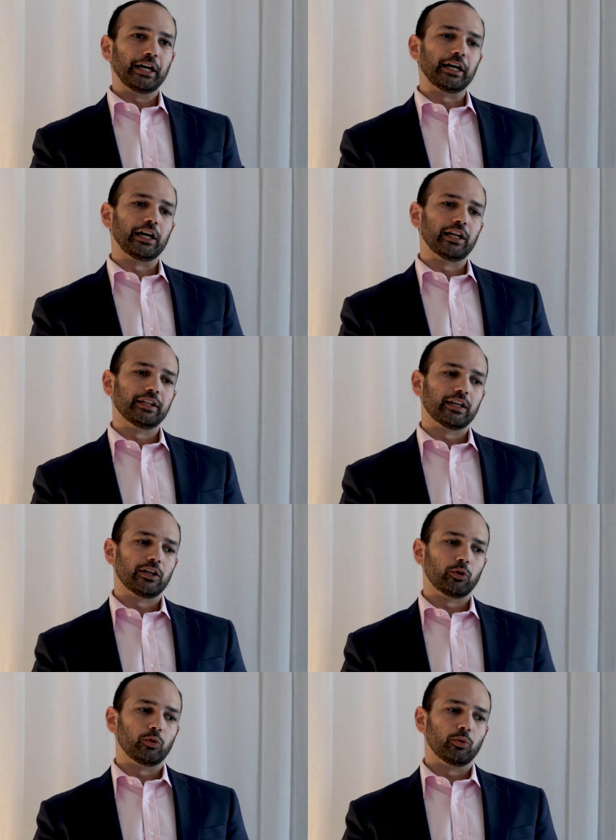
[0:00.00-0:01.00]
Uh,
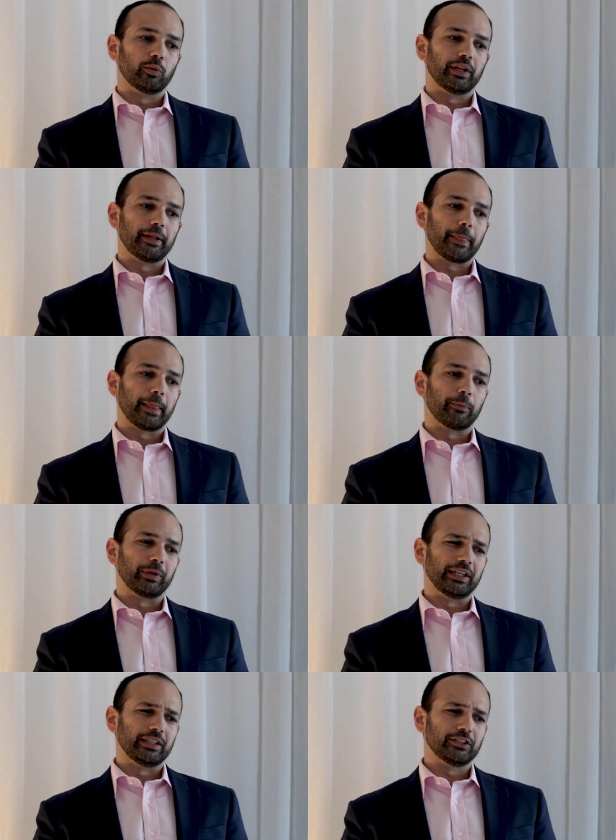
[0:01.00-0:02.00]
now,
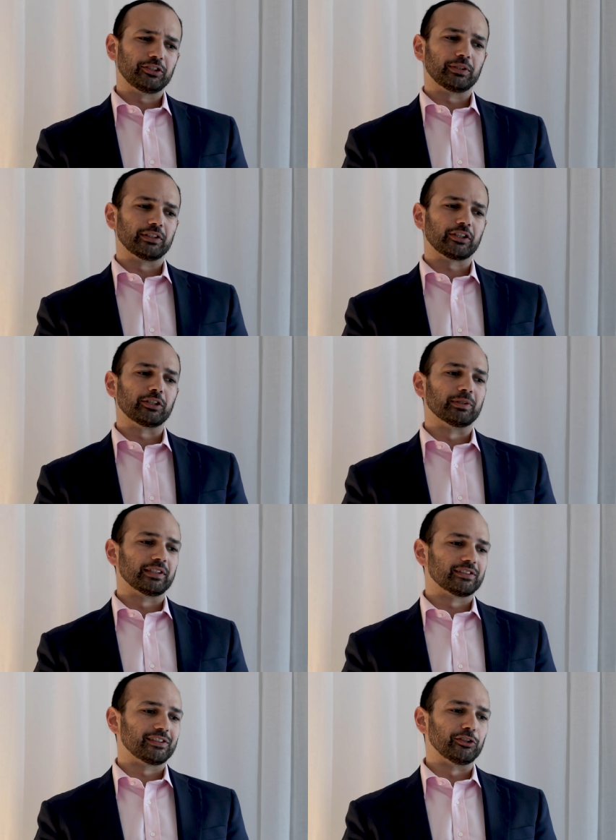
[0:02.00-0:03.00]
we issued a
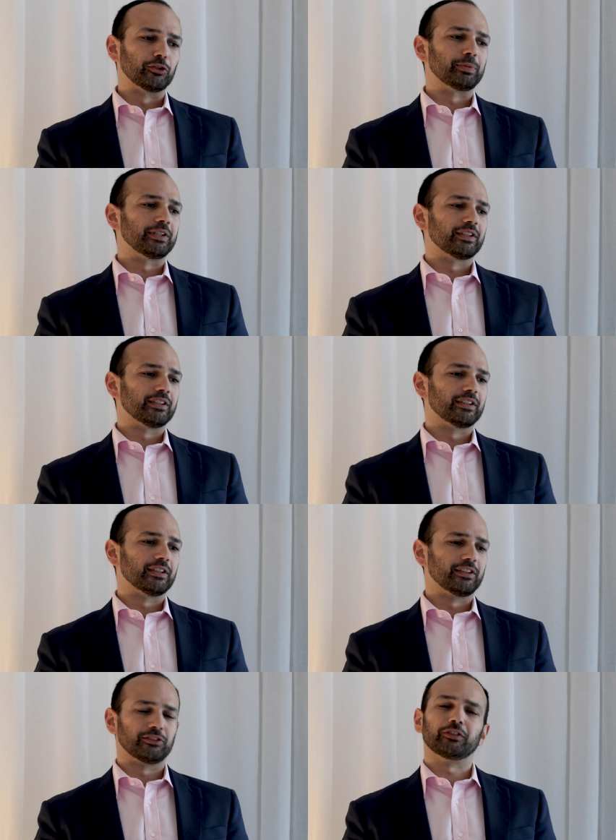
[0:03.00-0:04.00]
document as the European uh,
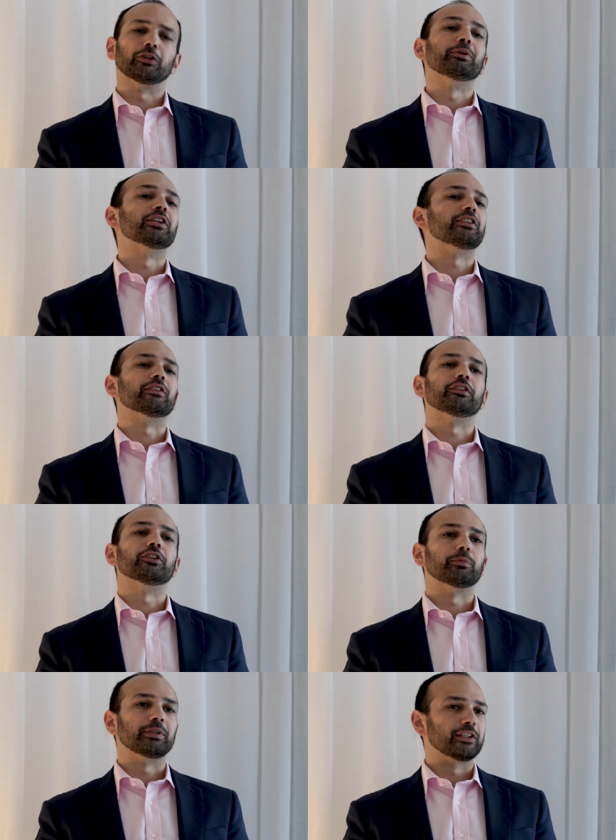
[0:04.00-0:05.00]
uh sort of community of
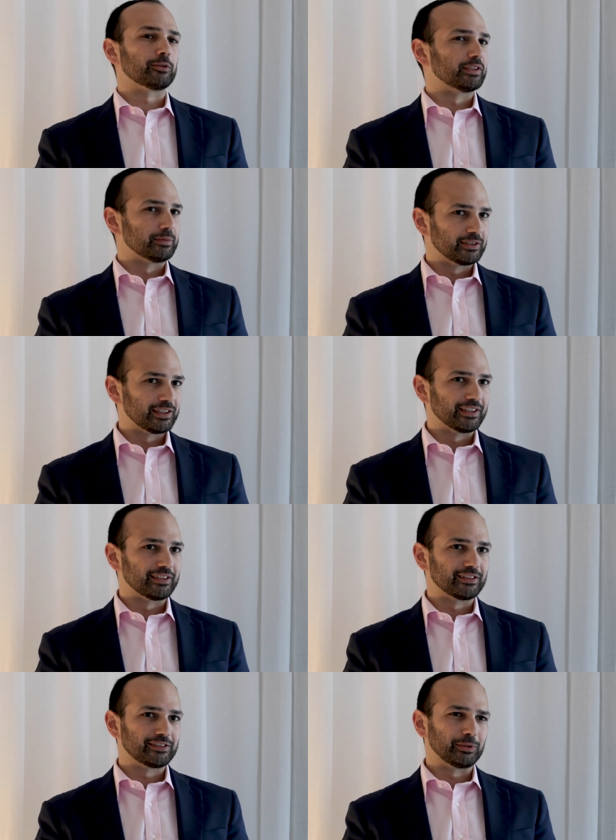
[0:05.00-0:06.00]
European quantum
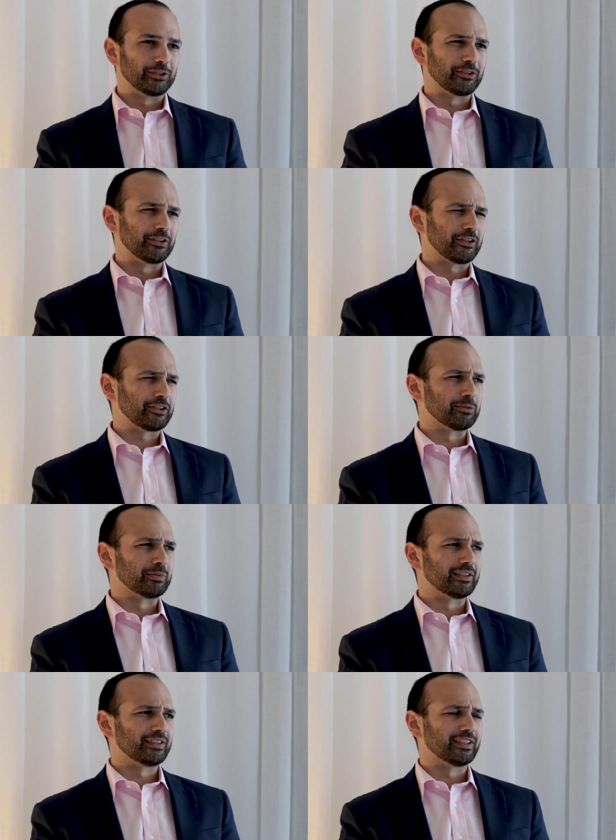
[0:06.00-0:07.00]
scientists. We issued a
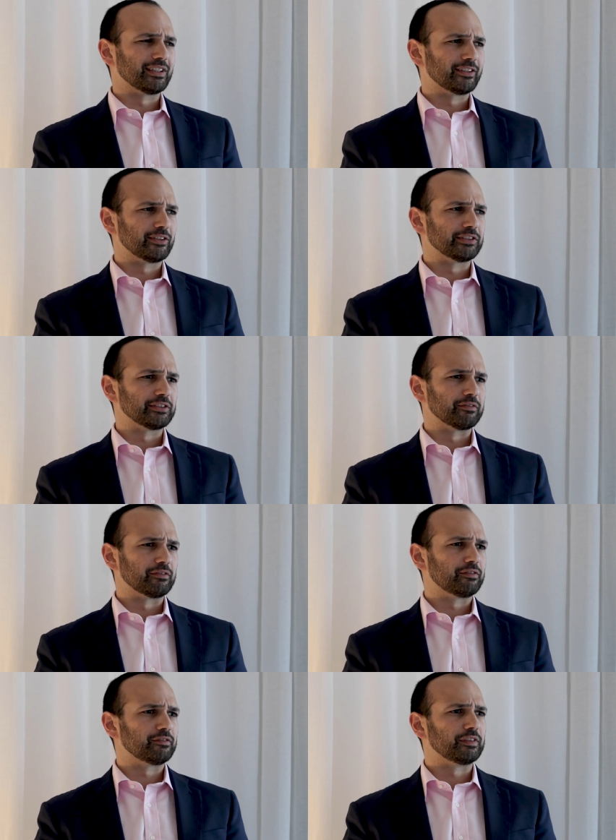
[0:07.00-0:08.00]
document in
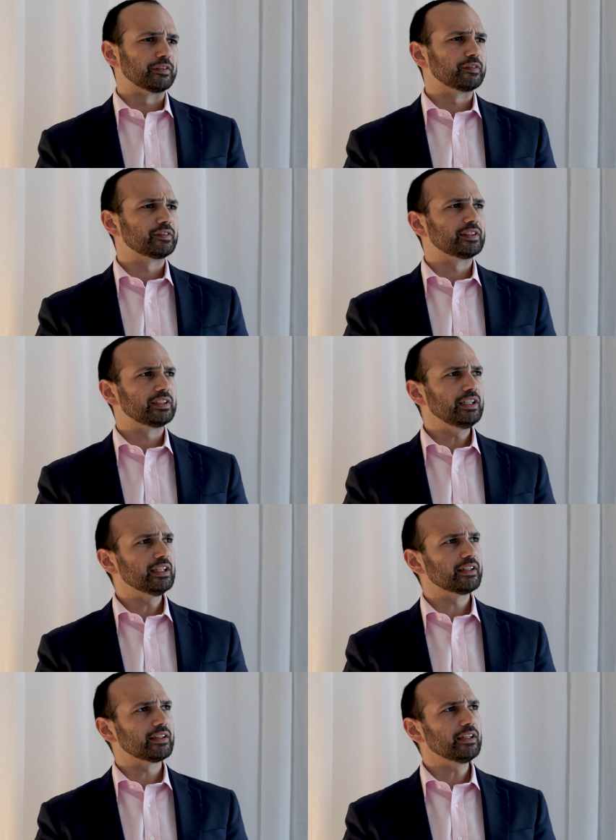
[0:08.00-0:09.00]

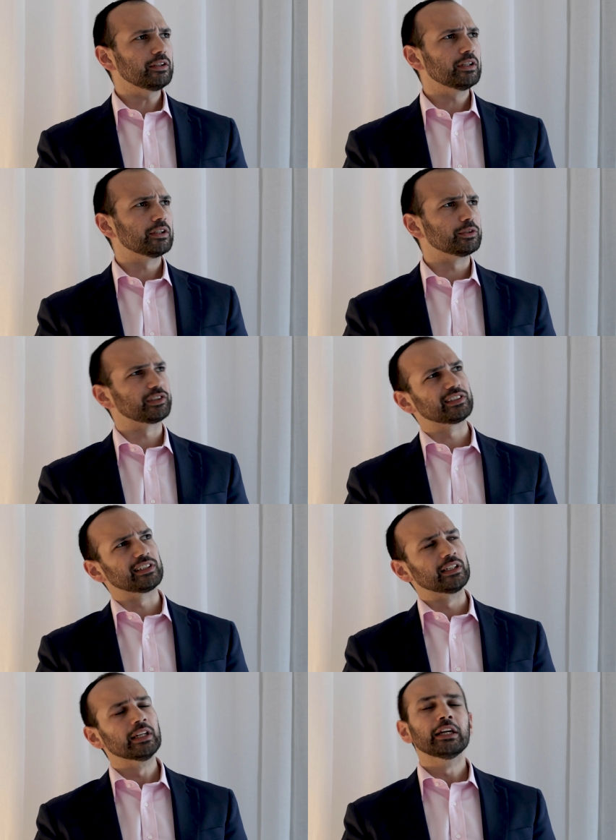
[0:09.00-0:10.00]
2015, I think, or
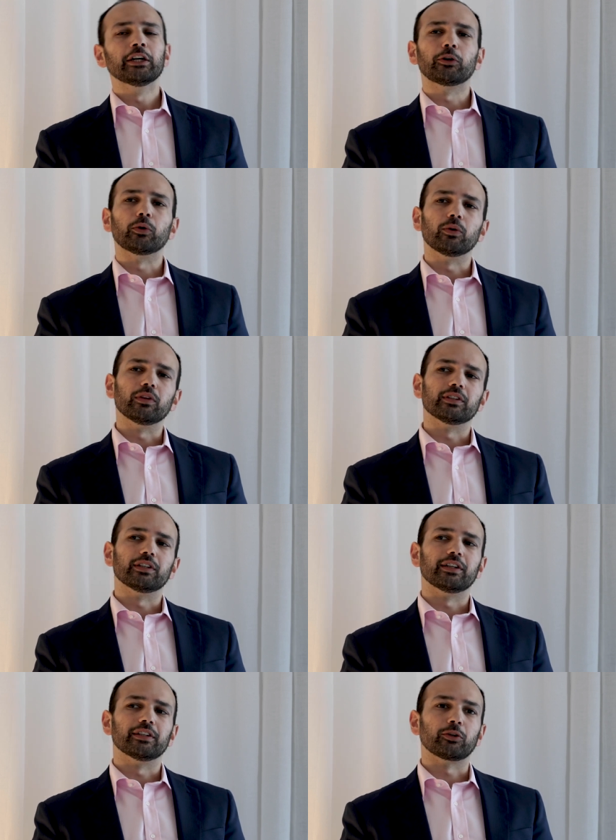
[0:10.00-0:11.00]
16, called
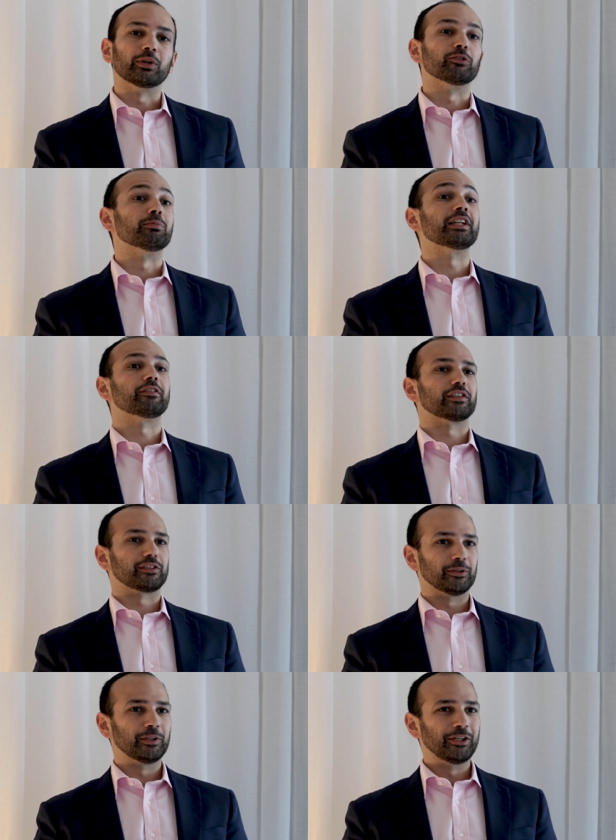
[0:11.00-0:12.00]
uh, the Quantum
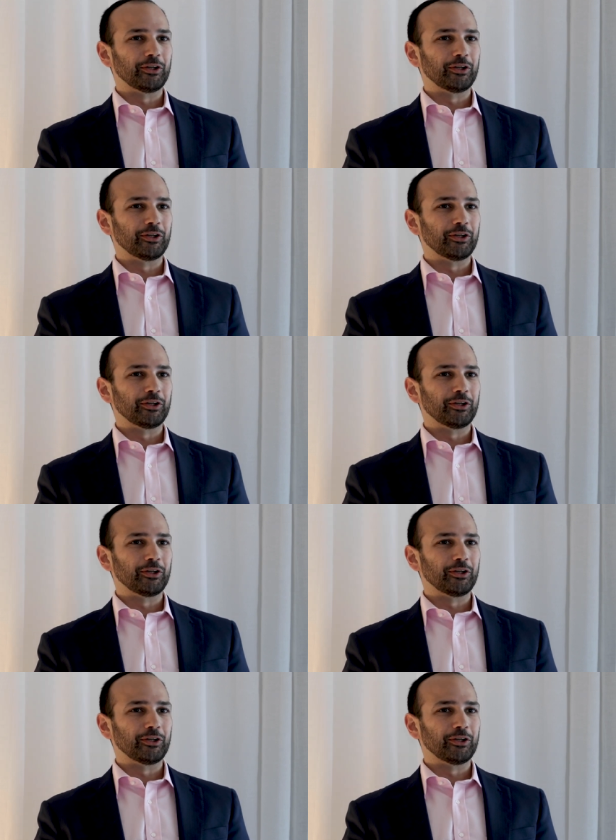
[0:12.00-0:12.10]
Manifesto,